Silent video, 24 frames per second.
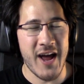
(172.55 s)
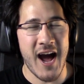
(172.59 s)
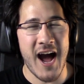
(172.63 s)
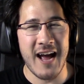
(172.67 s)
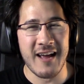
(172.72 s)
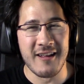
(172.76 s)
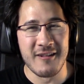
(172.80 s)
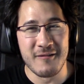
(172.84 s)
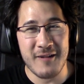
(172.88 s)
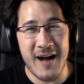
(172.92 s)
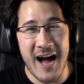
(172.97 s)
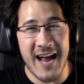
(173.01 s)

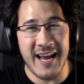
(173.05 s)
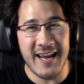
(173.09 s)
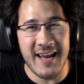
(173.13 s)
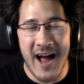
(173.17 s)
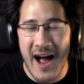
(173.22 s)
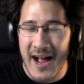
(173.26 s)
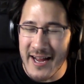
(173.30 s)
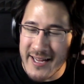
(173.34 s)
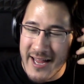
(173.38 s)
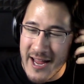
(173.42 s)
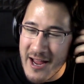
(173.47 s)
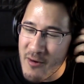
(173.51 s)
I, I,
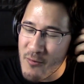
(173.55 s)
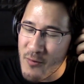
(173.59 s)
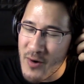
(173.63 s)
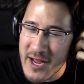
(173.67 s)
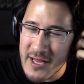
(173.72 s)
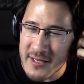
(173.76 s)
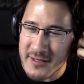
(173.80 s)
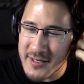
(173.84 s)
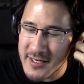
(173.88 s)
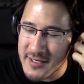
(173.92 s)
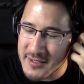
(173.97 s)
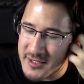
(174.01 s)
I can't
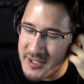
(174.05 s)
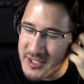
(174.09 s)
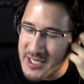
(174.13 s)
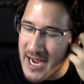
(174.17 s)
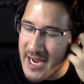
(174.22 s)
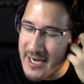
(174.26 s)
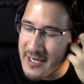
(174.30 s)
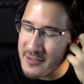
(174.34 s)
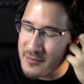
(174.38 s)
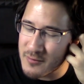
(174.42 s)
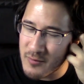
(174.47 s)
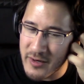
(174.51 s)
wait, because
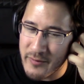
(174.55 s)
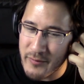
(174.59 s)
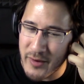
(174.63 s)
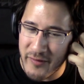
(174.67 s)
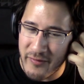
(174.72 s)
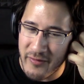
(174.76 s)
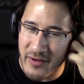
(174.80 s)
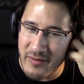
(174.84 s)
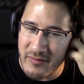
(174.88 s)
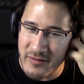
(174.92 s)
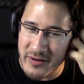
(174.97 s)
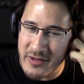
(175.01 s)
Jack is one of my
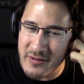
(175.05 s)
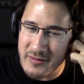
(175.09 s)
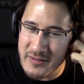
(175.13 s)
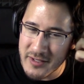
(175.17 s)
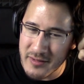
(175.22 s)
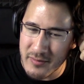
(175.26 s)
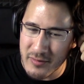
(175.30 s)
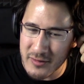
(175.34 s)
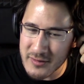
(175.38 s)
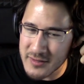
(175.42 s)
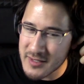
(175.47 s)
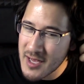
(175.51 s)
favorite
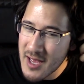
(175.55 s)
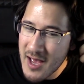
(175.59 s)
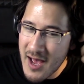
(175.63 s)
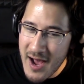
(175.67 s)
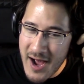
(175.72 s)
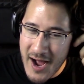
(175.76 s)
YouTubers.